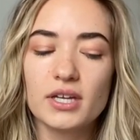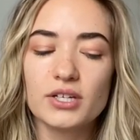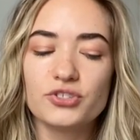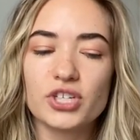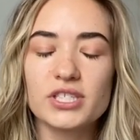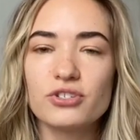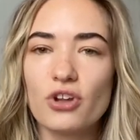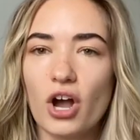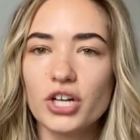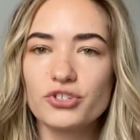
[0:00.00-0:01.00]
just
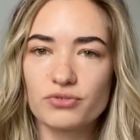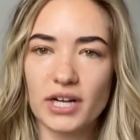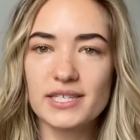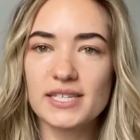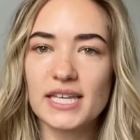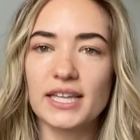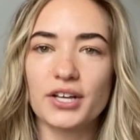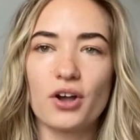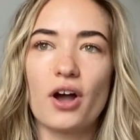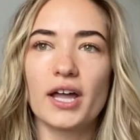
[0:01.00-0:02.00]
not trusting
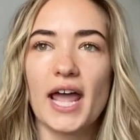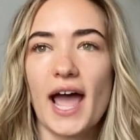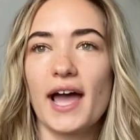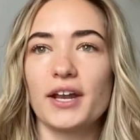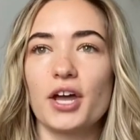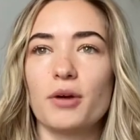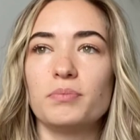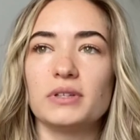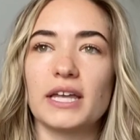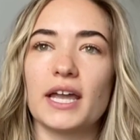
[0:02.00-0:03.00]
that God had a
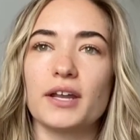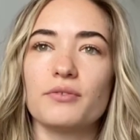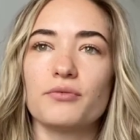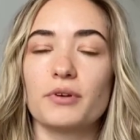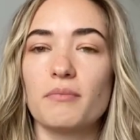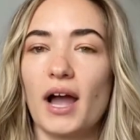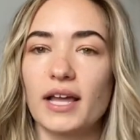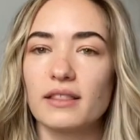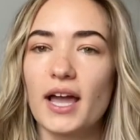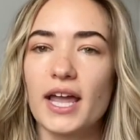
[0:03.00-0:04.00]
plan for
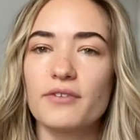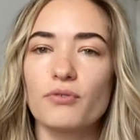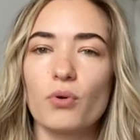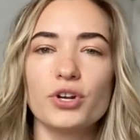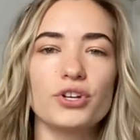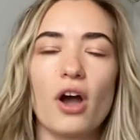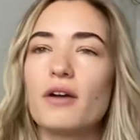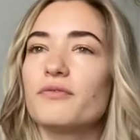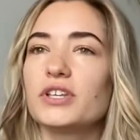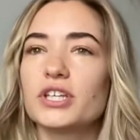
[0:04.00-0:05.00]
my life or
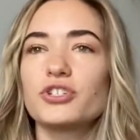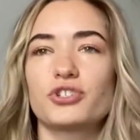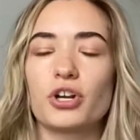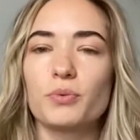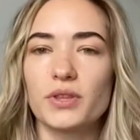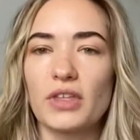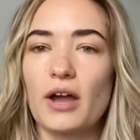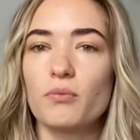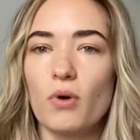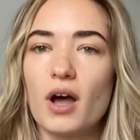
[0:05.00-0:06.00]
not feeling sure what
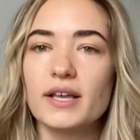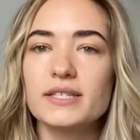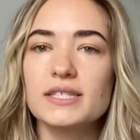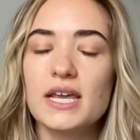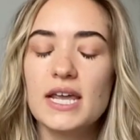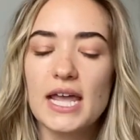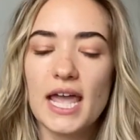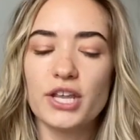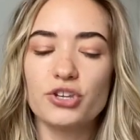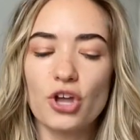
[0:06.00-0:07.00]
that was,
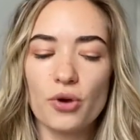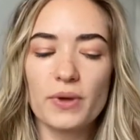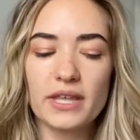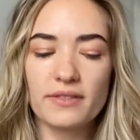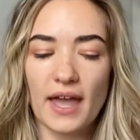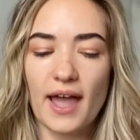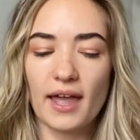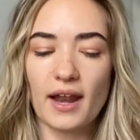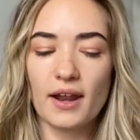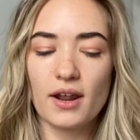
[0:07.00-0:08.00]
and knowing
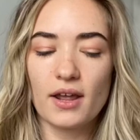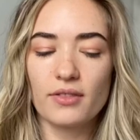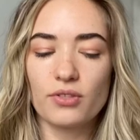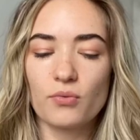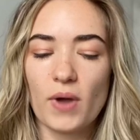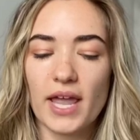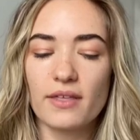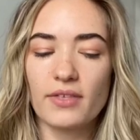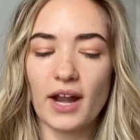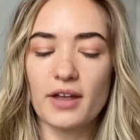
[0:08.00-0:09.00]
that the
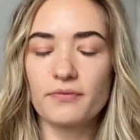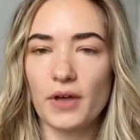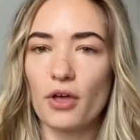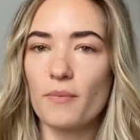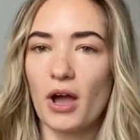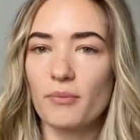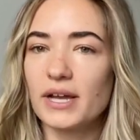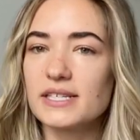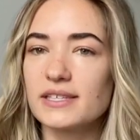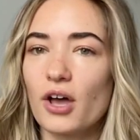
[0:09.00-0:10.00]
way that I felt about
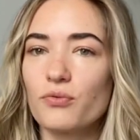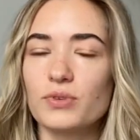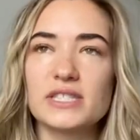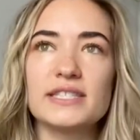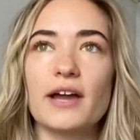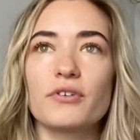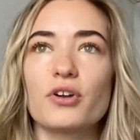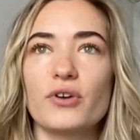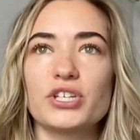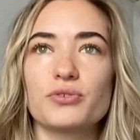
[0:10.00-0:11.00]
myself was never
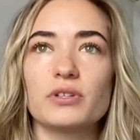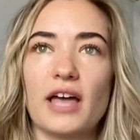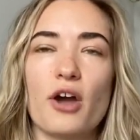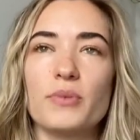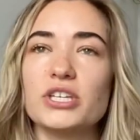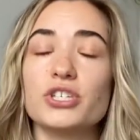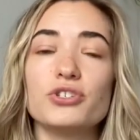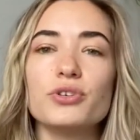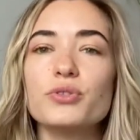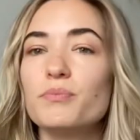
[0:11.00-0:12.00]
going to allow me to
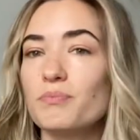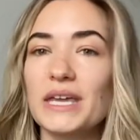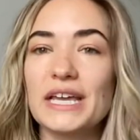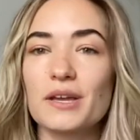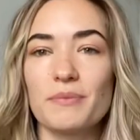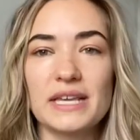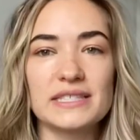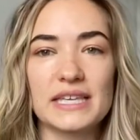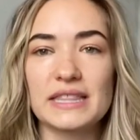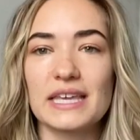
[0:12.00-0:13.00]
do the big,
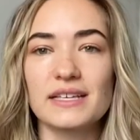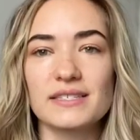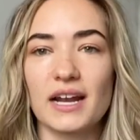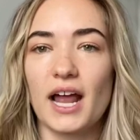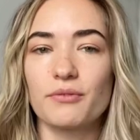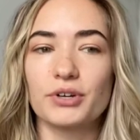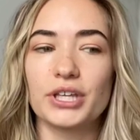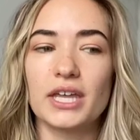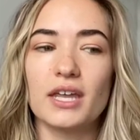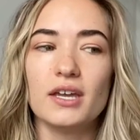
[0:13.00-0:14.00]
amazing things that
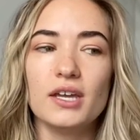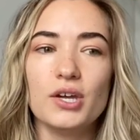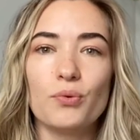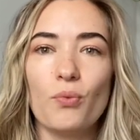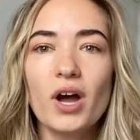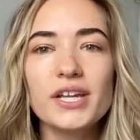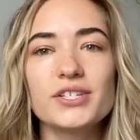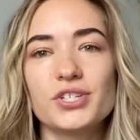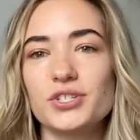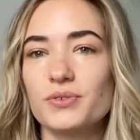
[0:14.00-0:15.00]
really
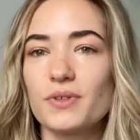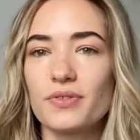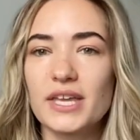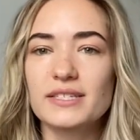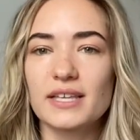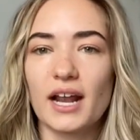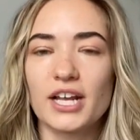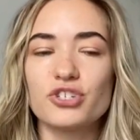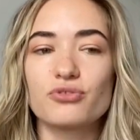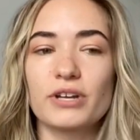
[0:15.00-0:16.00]
wanted to do, the things that
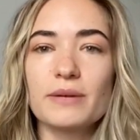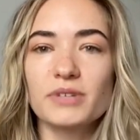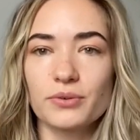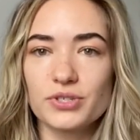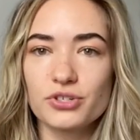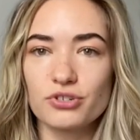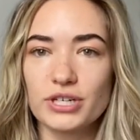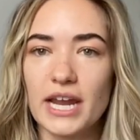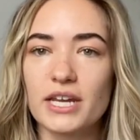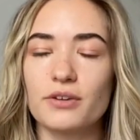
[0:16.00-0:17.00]
I dreamed I was
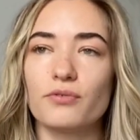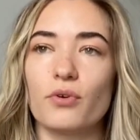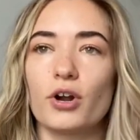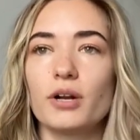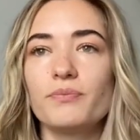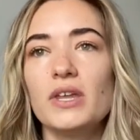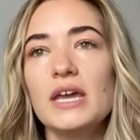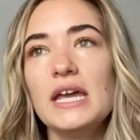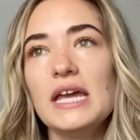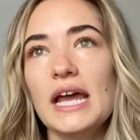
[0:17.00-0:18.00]
created for.
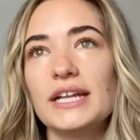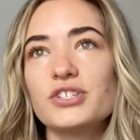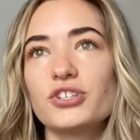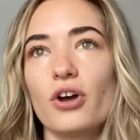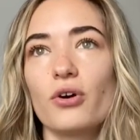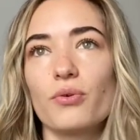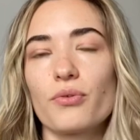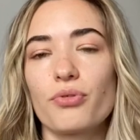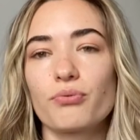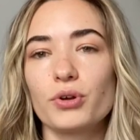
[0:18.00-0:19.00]
And so
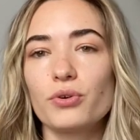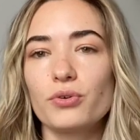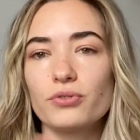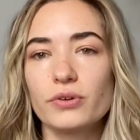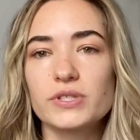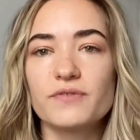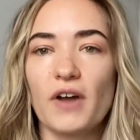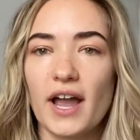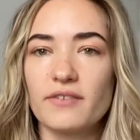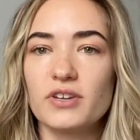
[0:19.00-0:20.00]
through those
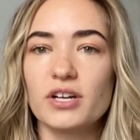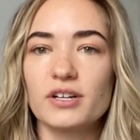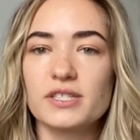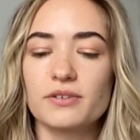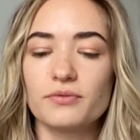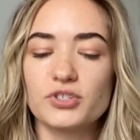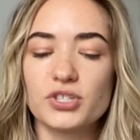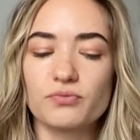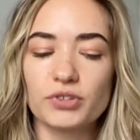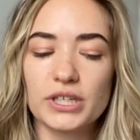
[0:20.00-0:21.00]
5 years of
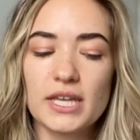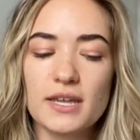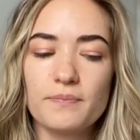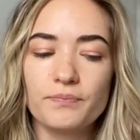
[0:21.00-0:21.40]
just really